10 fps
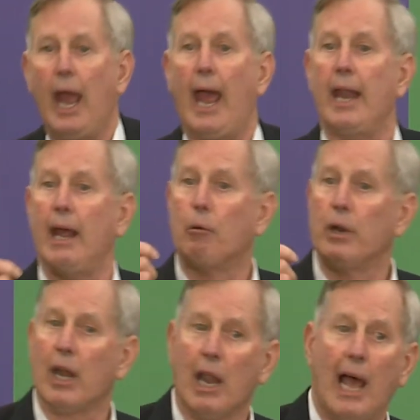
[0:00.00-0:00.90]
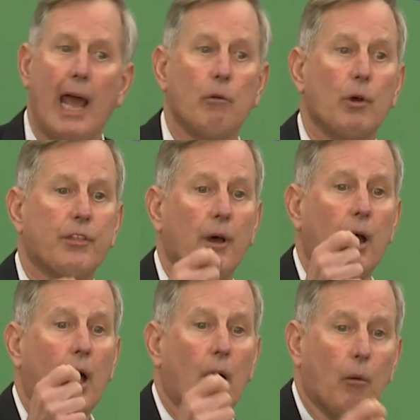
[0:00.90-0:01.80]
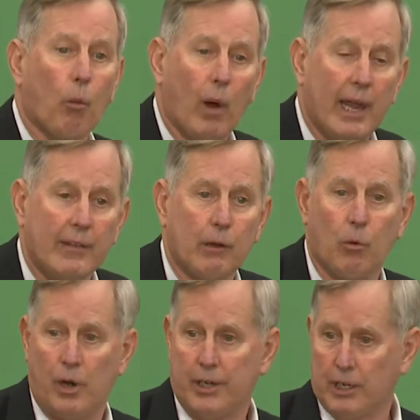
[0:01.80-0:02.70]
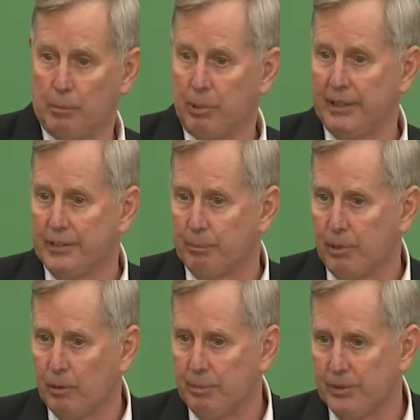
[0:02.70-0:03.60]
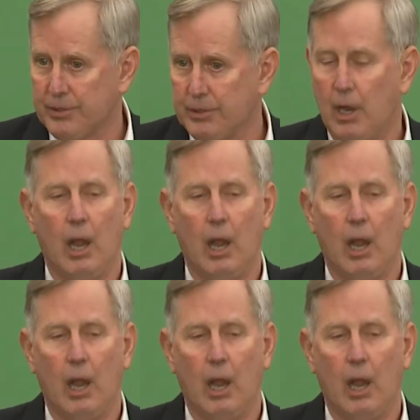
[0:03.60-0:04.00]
And they were in line with the way they wanted to complete their purpose.